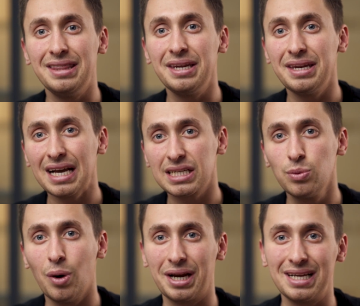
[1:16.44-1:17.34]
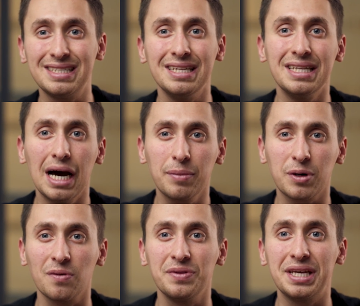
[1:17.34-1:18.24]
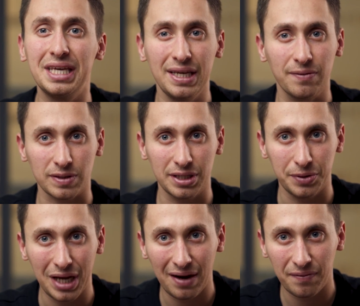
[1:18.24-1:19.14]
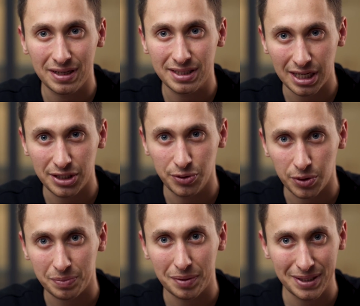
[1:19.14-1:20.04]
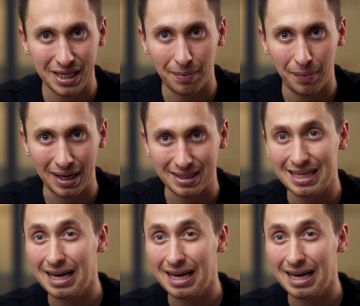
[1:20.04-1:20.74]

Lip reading: The next one is the number of the keywords that you have inside your PPC campaigns.